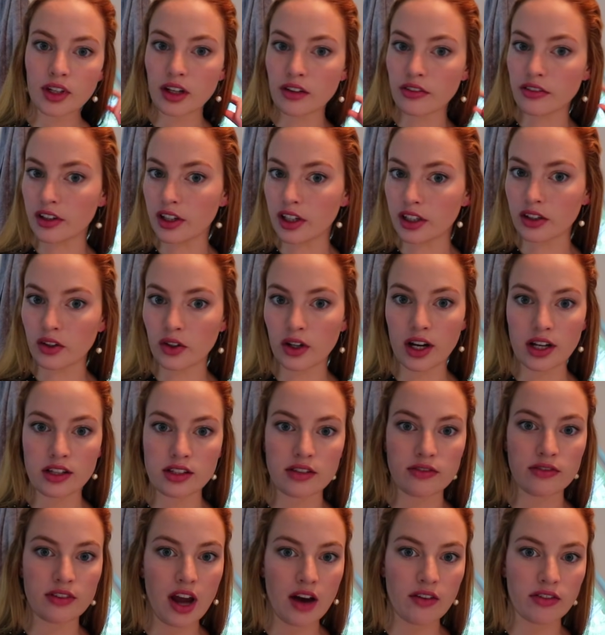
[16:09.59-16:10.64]
I feel like you guys
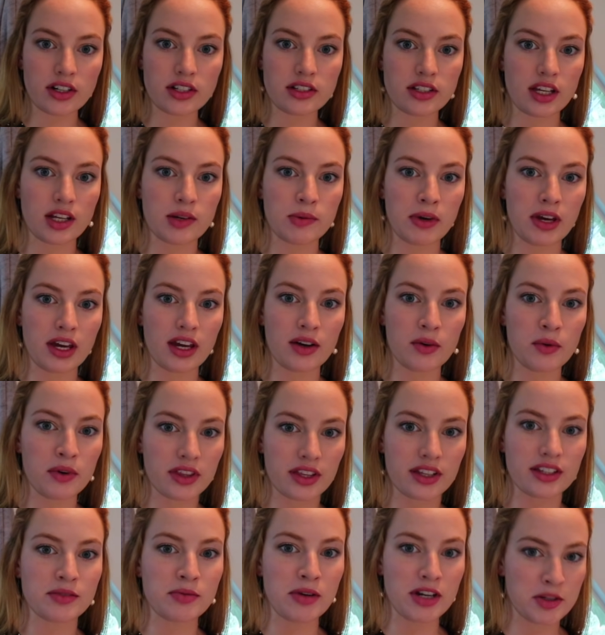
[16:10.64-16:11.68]
have never seen me with
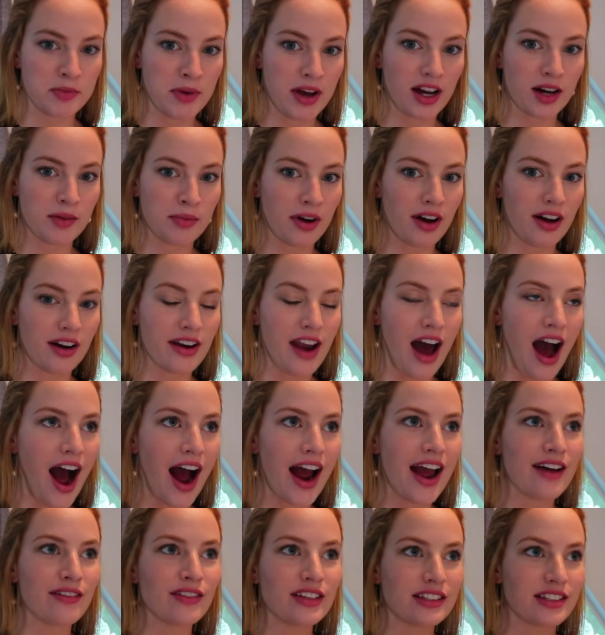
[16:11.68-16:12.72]
this much makeup on.
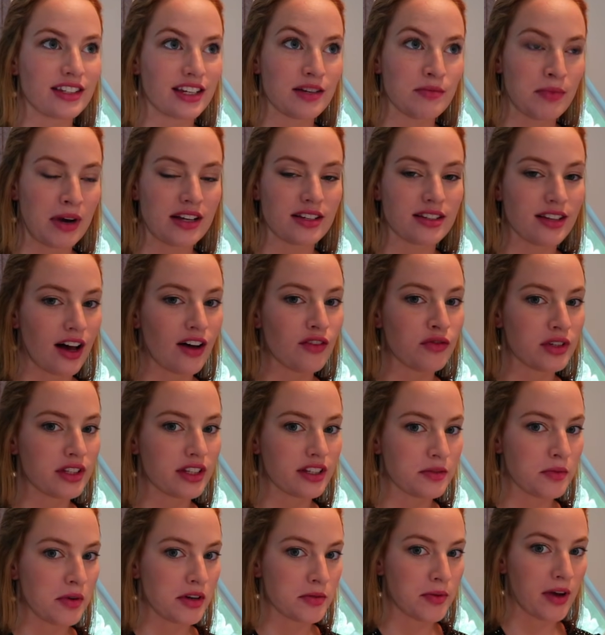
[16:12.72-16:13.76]
I haven't seen myself with
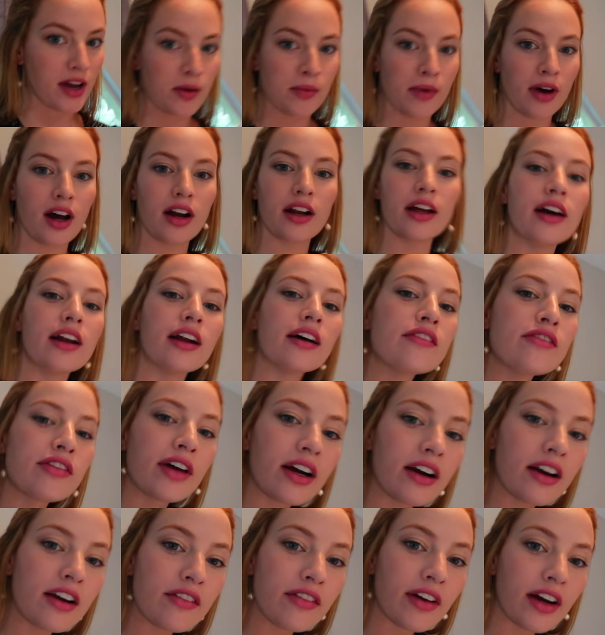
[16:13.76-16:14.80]
this much makeup on in a
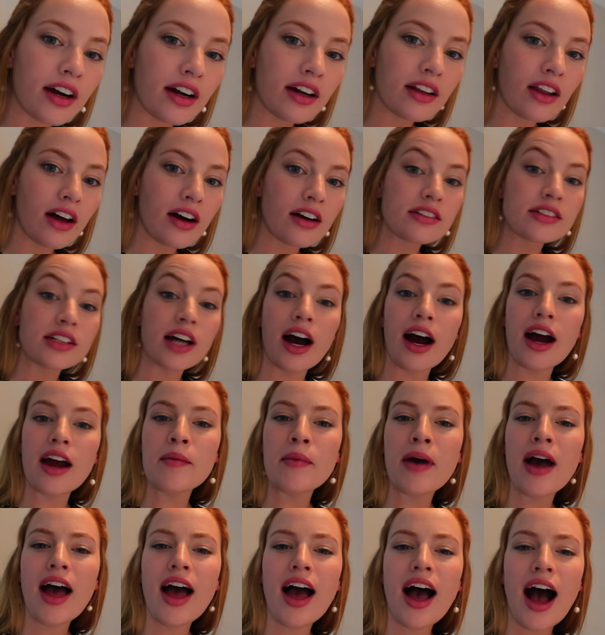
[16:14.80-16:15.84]
very, very long time.